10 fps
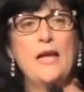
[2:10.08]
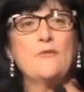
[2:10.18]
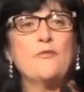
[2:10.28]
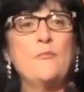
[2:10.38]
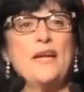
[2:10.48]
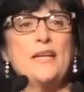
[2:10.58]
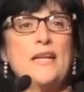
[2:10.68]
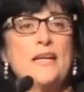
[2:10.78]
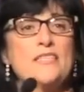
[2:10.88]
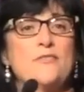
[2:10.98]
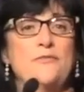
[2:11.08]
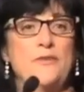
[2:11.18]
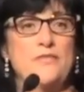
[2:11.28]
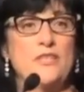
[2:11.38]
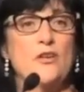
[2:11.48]
and from my class of
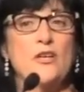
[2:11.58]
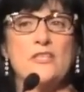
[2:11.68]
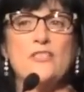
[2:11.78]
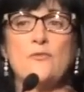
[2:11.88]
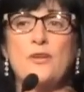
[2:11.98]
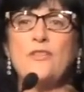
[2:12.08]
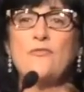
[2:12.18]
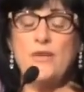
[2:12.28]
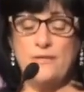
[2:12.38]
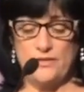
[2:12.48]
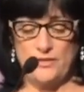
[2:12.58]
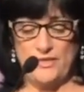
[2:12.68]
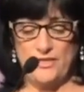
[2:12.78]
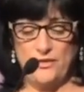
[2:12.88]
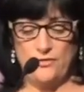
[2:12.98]
50 girls, only three of us
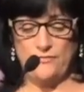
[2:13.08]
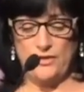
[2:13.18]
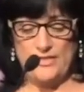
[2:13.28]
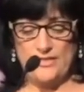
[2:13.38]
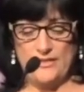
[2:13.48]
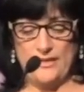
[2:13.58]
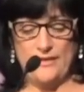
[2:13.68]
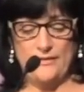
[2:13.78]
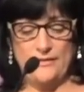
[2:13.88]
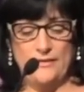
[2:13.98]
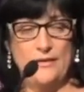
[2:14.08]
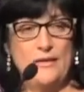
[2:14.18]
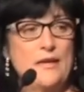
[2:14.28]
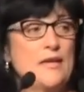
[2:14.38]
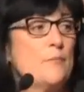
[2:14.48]
went to university.
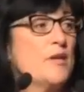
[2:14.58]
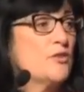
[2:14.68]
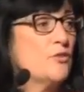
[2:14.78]
And my